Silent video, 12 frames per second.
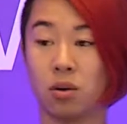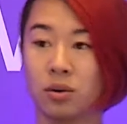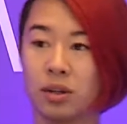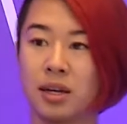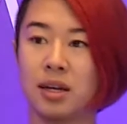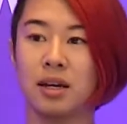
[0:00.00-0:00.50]

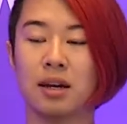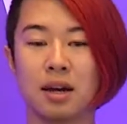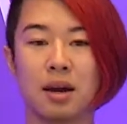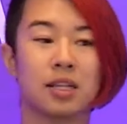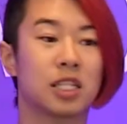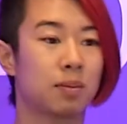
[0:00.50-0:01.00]
only
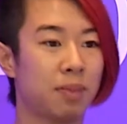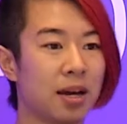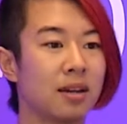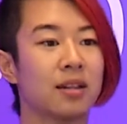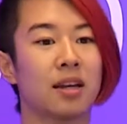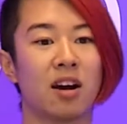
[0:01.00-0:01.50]

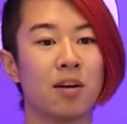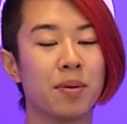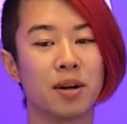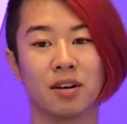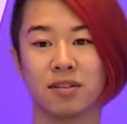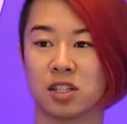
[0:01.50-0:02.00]
spend the
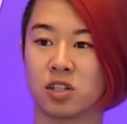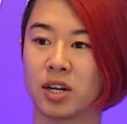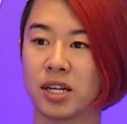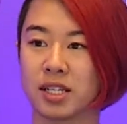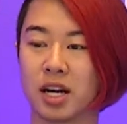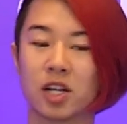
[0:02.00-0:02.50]
output of this
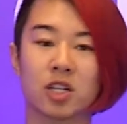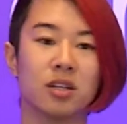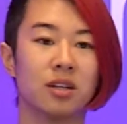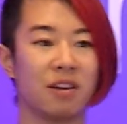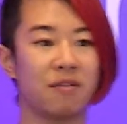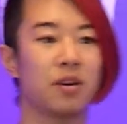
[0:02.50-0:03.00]

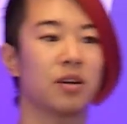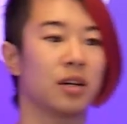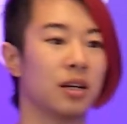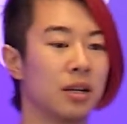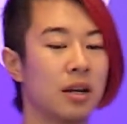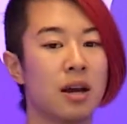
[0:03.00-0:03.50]
transaction if you
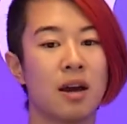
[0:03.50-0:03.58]
can